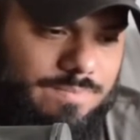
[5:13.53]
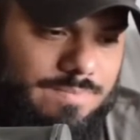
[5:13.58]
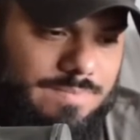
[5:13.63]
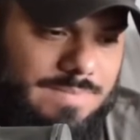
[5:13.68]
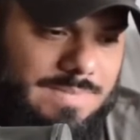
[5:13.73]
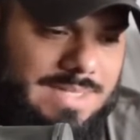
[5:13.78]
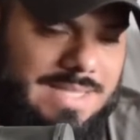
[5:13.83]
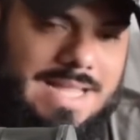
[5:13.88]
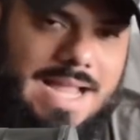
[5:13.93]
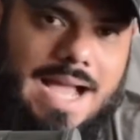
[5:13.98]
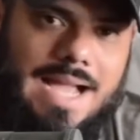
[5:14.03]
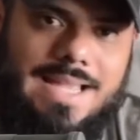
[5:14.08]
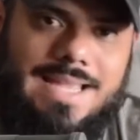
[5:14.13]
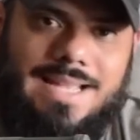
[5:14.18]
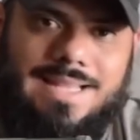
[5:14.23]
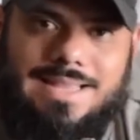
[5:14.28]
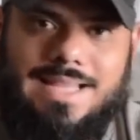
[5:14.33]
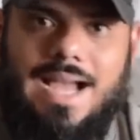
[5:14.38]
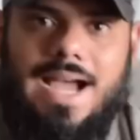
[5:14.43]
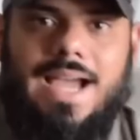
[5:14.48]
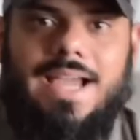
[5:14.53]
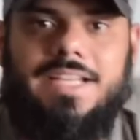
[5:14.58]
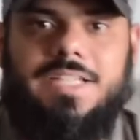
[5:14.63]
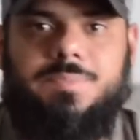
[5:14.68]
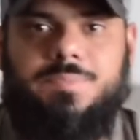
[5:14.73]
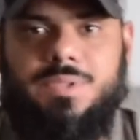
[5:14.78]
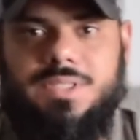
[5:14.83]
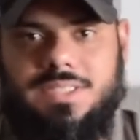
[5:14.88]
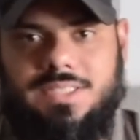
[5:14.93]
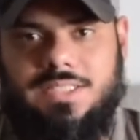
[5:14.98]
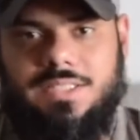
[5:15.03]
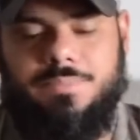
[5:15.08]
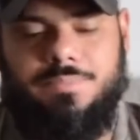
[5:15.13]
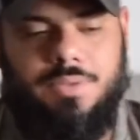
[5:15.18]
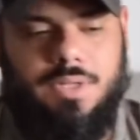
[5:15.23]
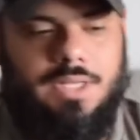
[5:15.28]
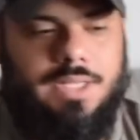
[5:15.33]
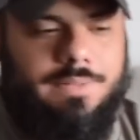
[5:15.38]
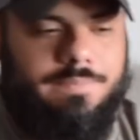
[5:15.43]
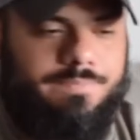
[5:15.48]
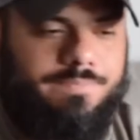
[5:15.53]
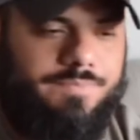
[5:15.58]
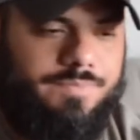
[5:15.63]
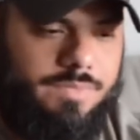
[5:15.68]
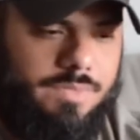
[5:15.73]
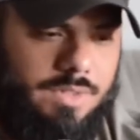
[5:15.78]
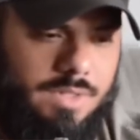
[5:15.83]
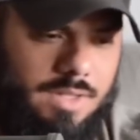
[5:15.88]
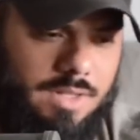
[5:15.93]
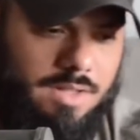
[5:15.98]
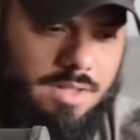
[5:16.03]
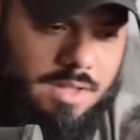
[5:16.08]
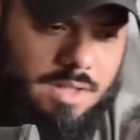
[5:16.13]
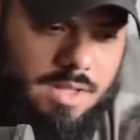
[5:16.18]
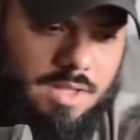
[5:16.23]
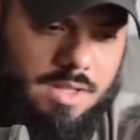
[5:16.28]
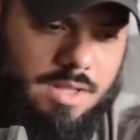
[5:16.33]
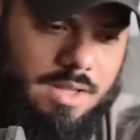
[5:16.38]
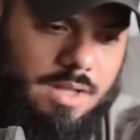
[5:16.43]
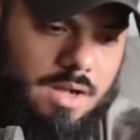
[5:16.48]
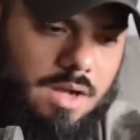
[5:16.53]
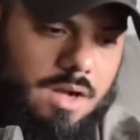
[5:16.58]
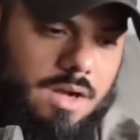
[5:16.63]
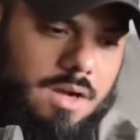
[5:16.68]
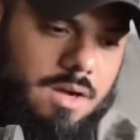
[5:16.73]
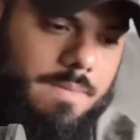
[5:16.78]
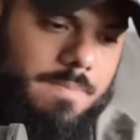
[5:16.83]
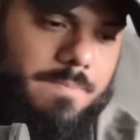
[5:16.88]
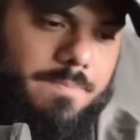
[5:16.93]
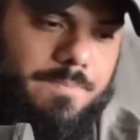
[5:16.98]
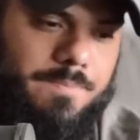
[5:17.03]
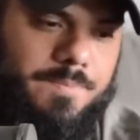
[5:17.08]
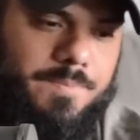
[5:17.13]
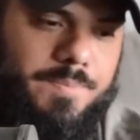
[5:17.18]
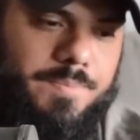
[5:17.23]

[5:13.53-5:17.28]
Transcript: not get the highest B C bullet um,